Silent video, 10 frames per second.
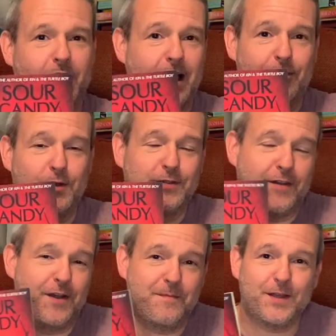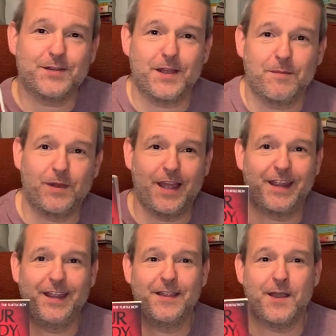I thought it was very much like
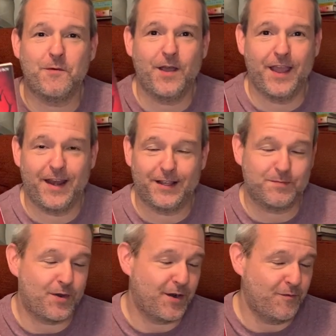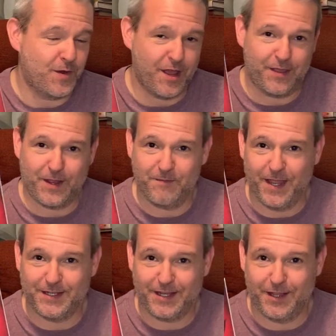Blanky in that way, and that's part of what I think
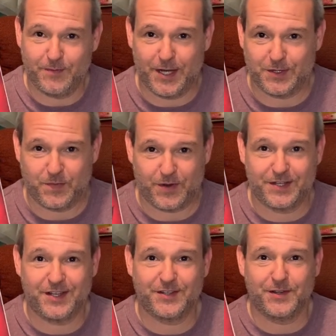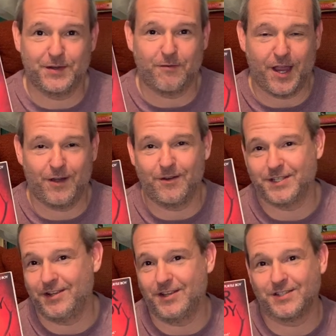makes Kealan Patrick Burke such a good writer,
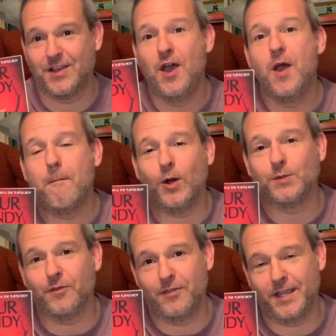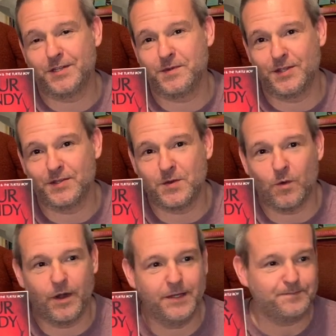is he does multiple things with the
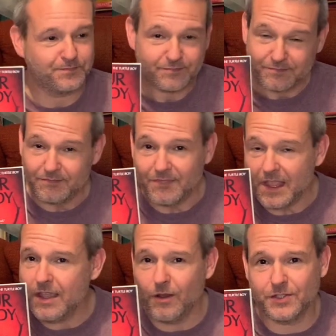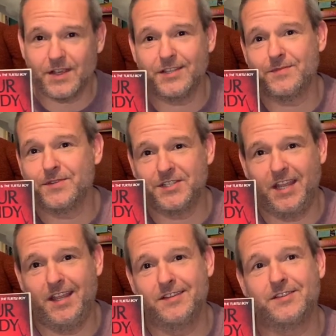story. He also had some
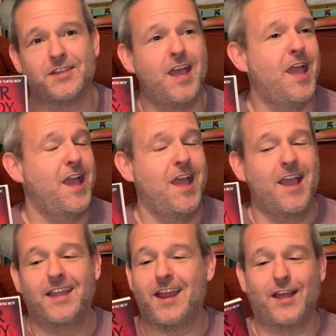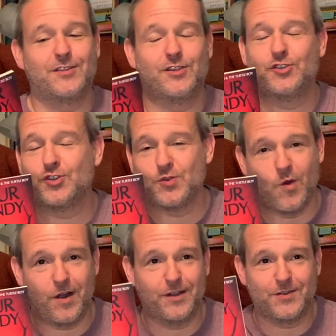scenes. Again, it's just
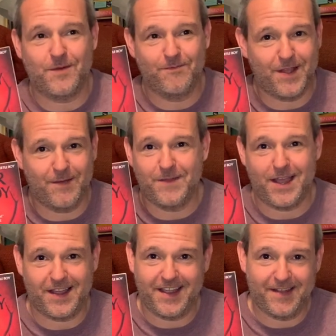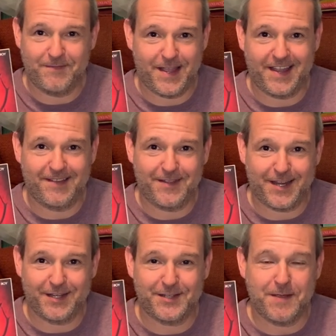short, so I'm not
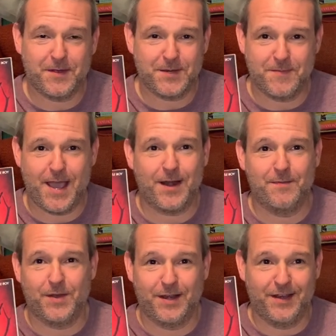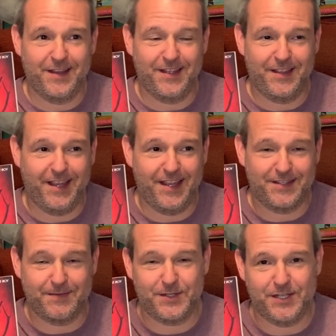going to say much about it. But he
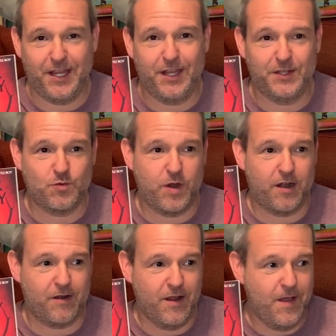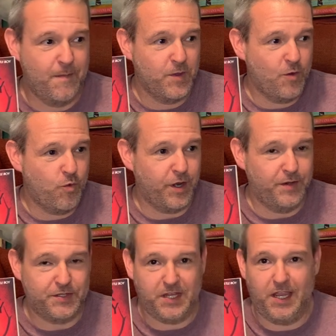has some scenes where
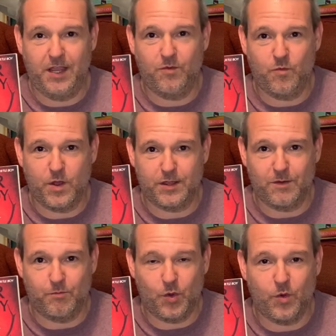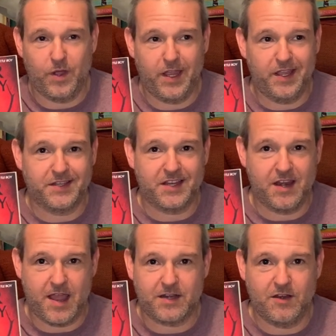you see what the boy is
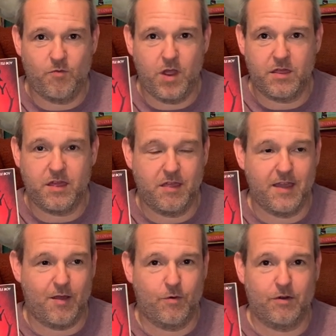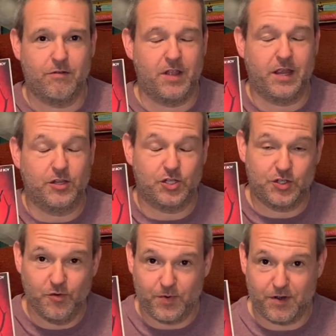connected with that were like
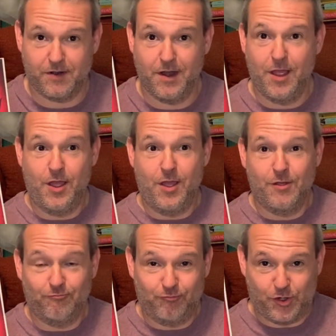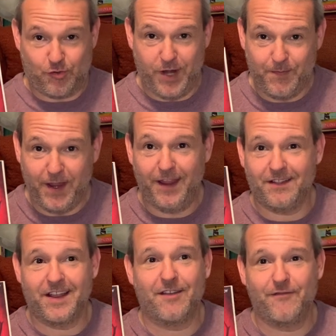super creepy.
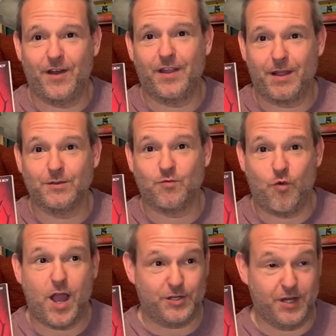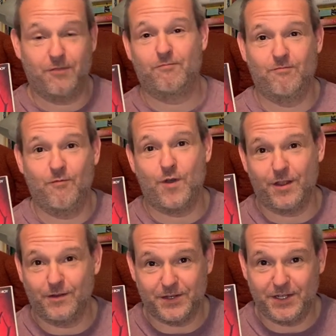Like I felt like I was watching one
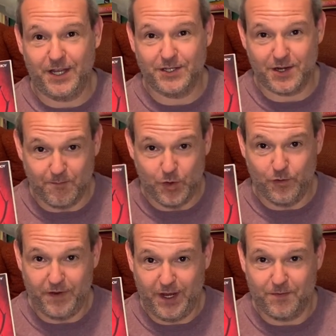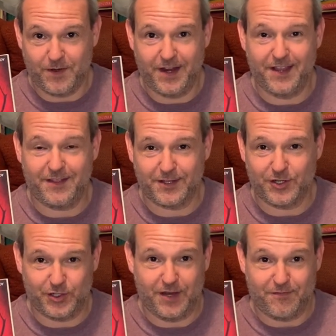of those scenes in a movie where you get like
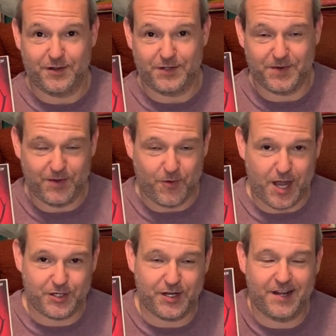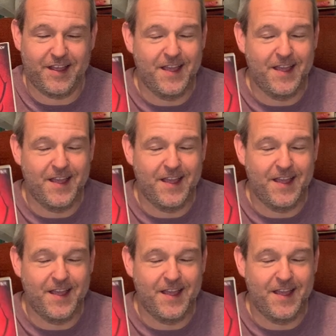the shivers when you watch it.